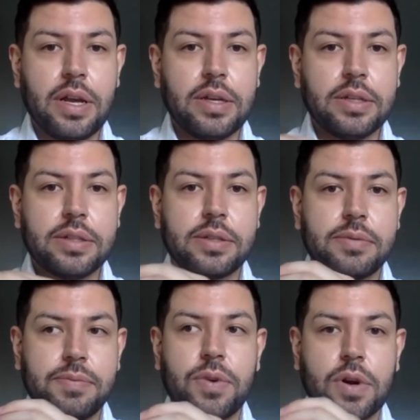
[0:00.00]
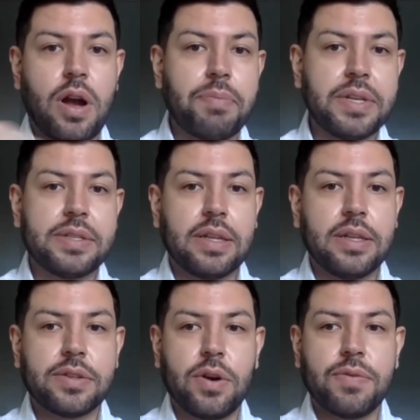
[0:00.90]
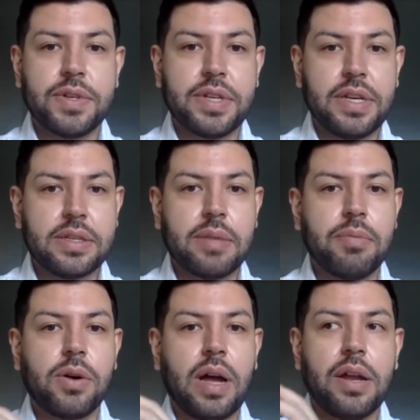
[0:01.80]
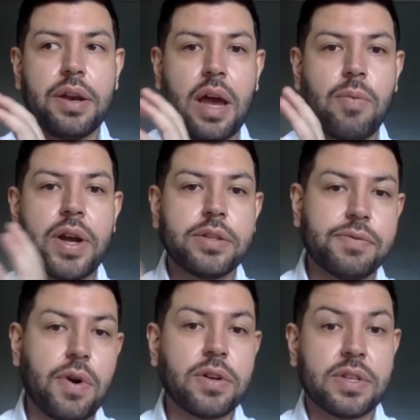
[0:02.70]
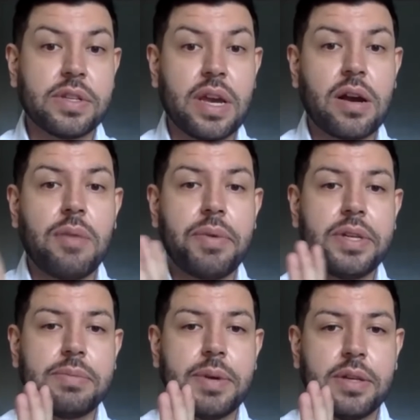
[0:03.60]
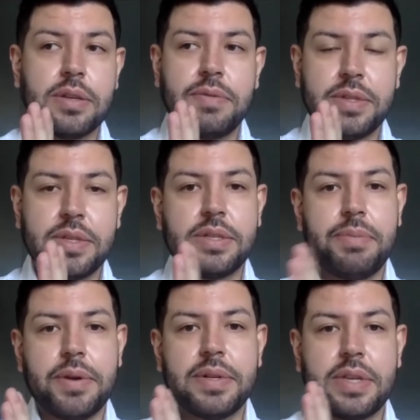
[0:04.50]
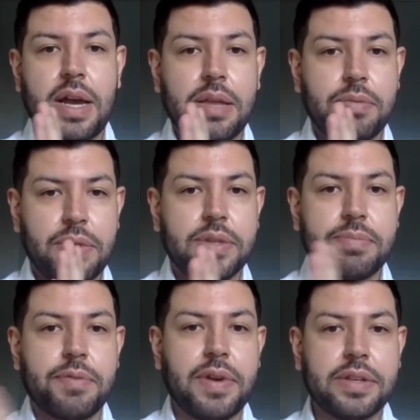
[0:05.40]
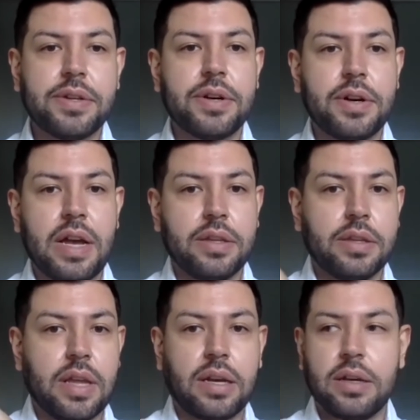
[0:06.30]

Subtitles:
is for companies that list overseas, and I wanted to focus on tech companies because of this experience I had with this professor, and